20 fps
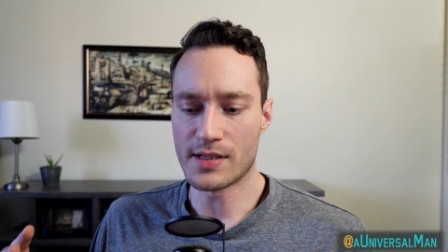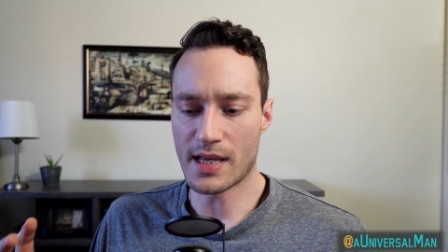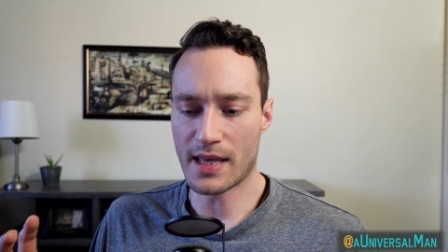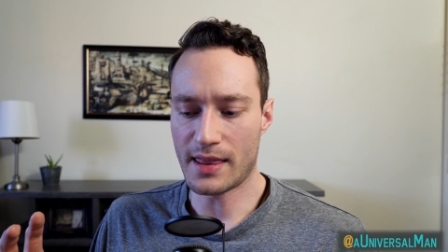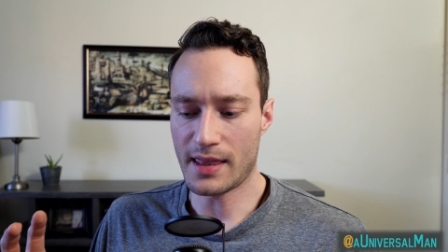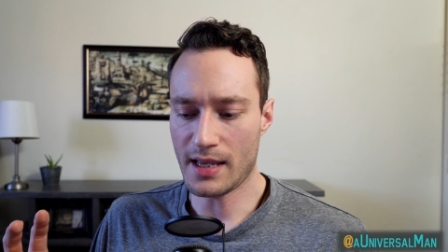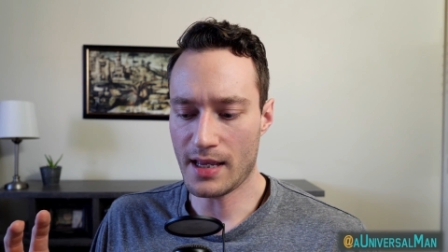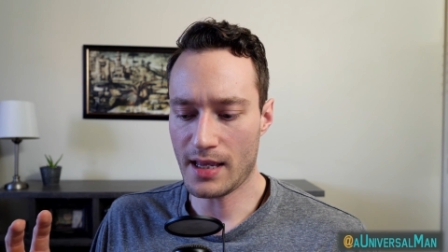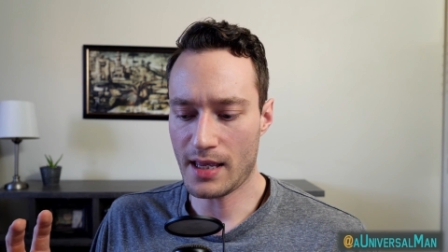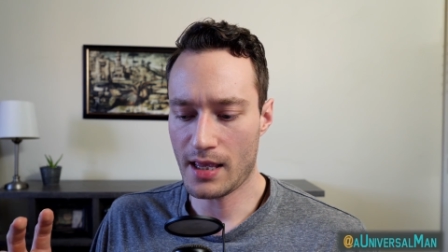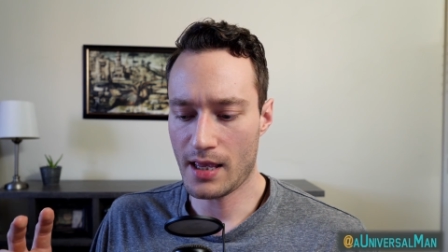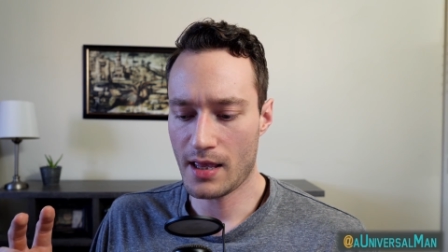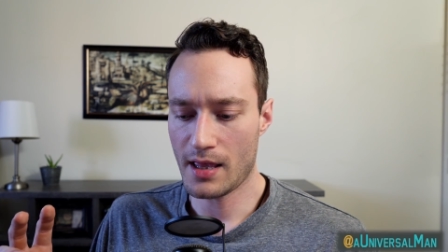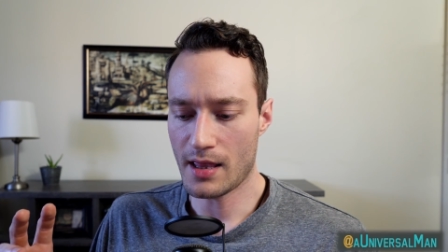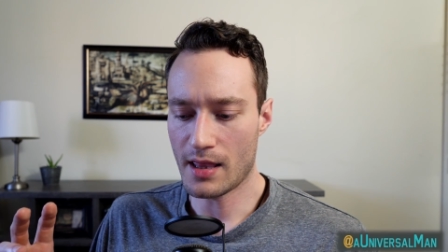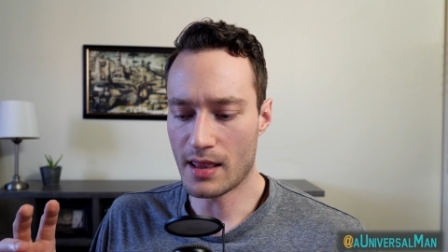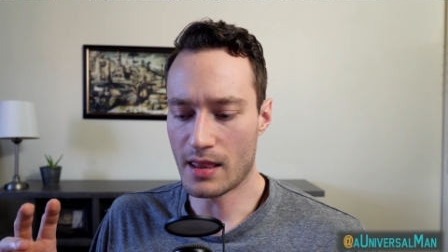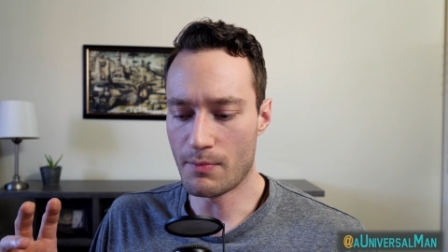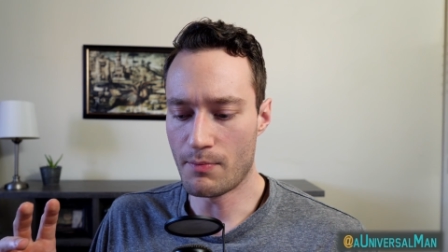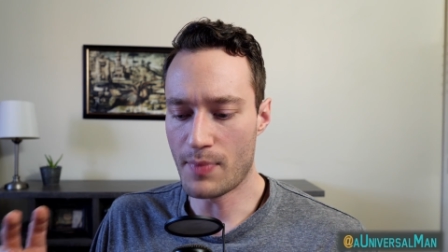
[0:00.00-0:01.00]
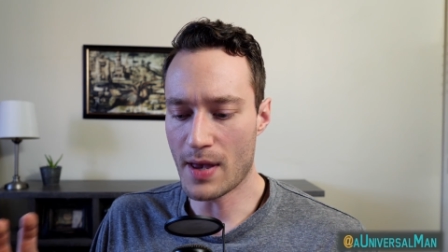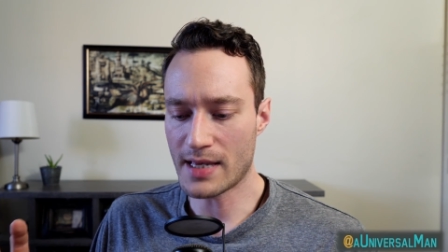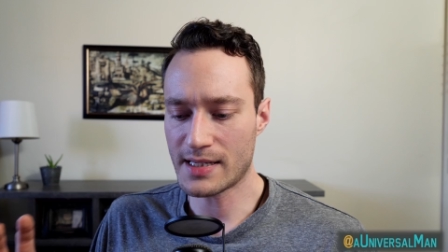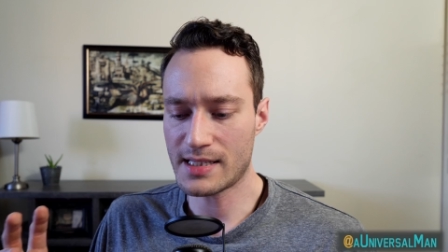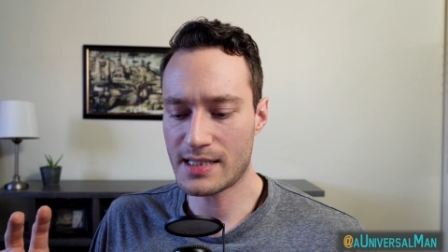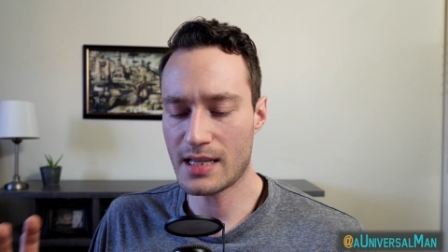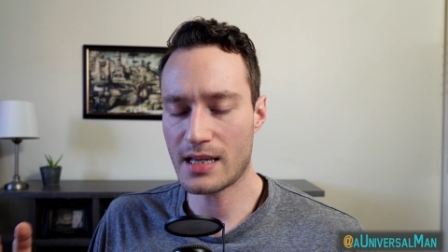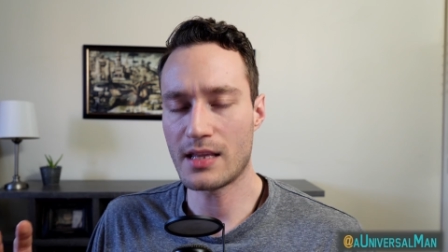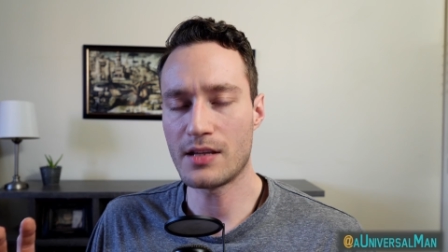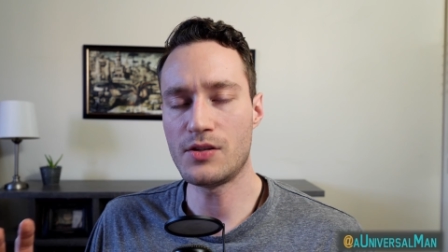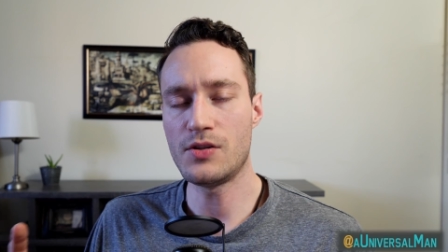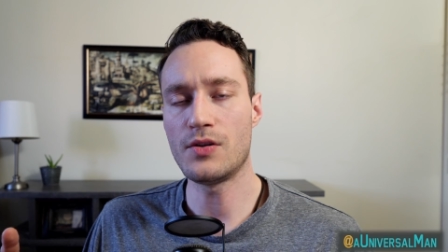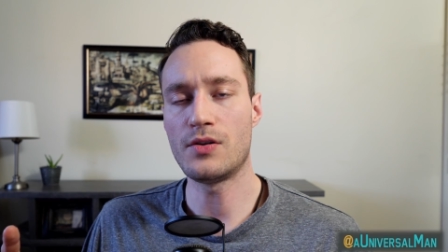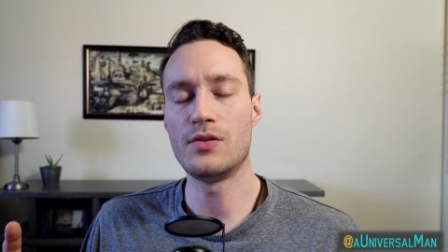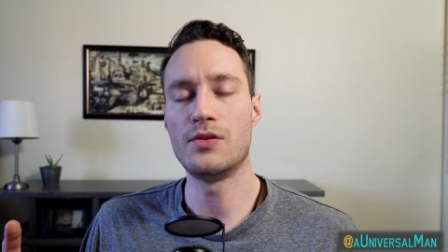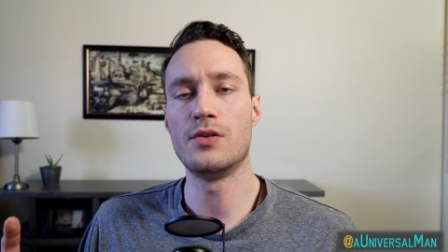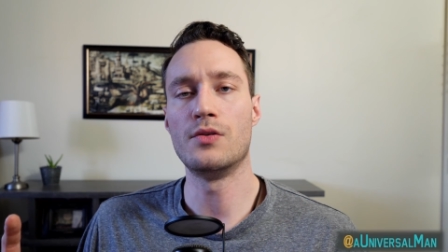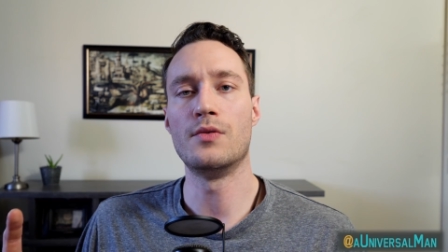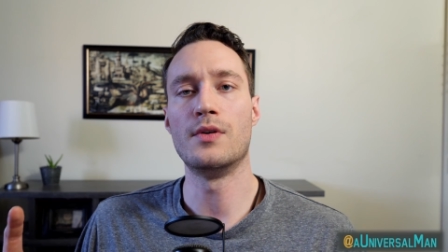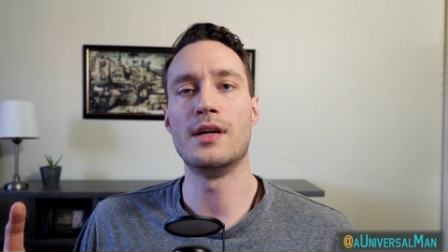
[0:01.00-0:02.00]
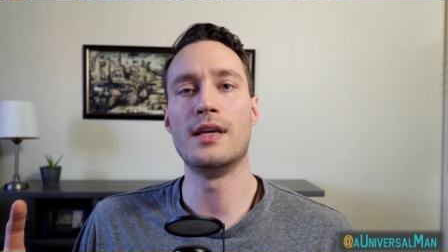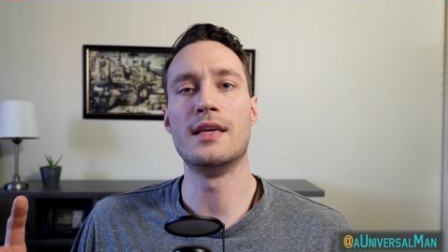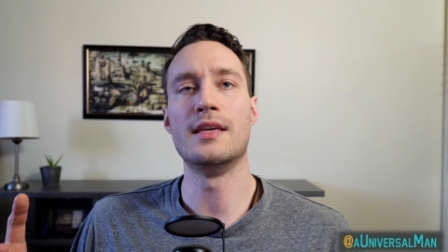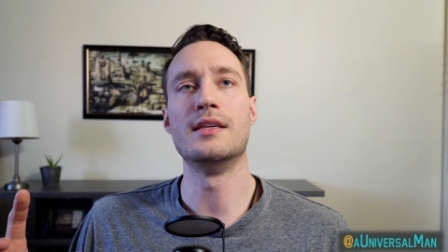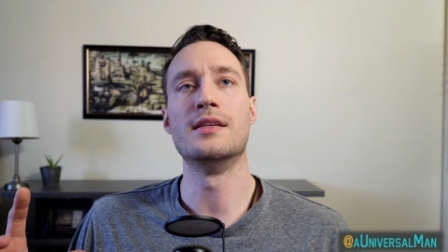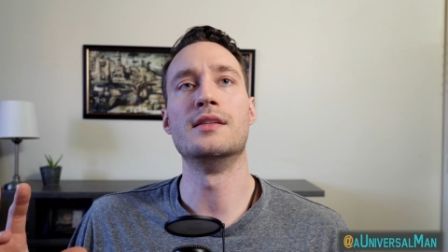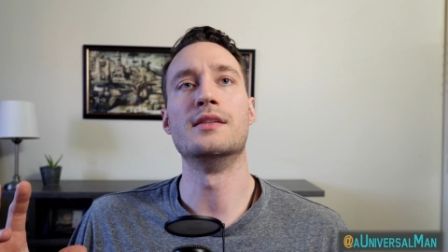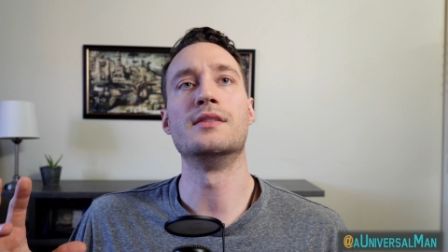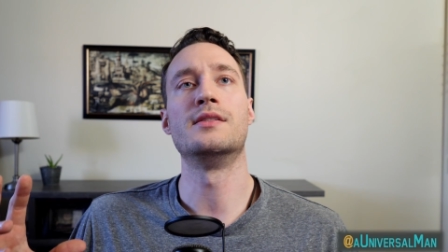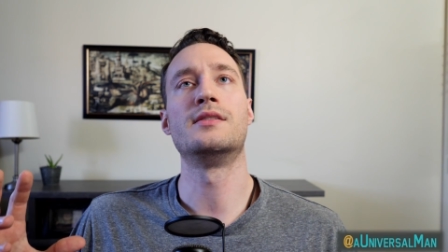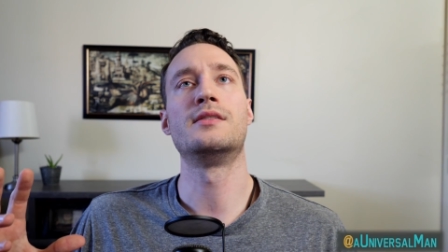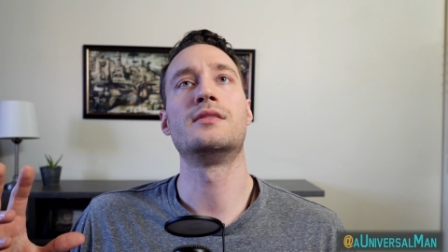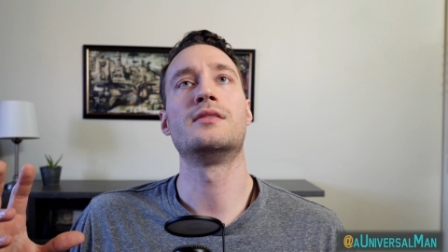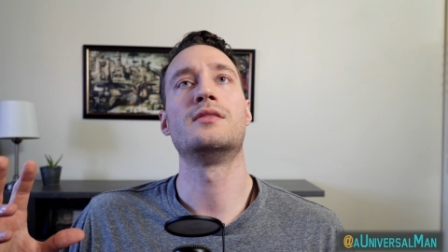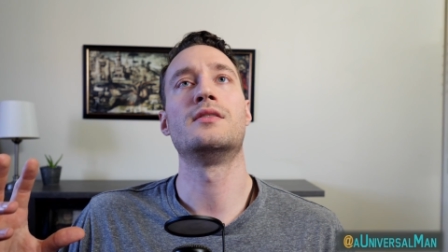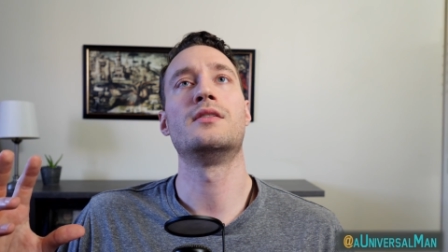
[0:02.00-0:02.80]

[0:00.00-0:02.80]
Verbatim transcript: I think the best thing that you can do is